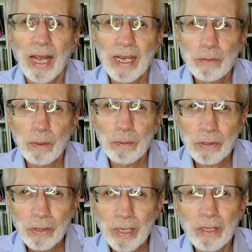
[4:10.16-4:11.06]
As we will
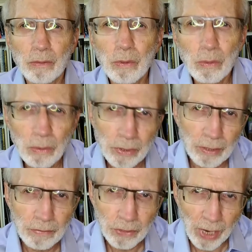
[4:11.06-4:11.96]
see, the rules
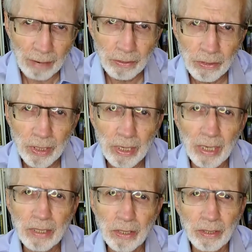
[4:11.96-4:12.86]
of sovereignty
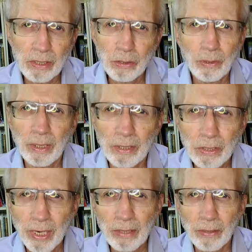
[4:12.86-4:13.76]
and territorial
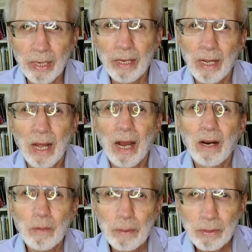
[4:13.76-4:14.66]
integrity
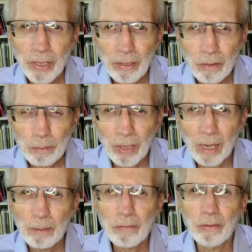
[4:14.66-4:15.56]
are a particular
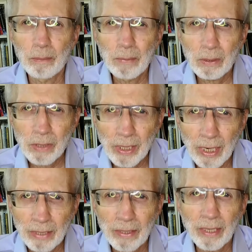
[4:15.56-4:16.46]
problem for
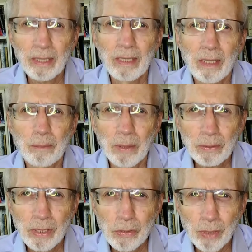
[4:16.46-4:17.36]
multi-ethnic,
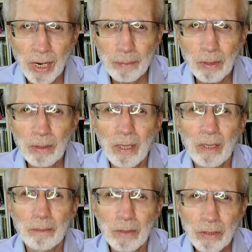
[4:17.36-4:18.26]
multi-tribal,
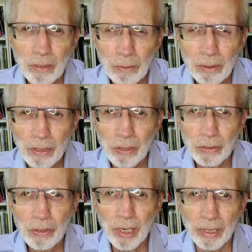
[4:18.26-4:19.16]

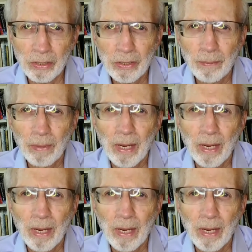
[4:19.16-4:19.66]
multi-religious states.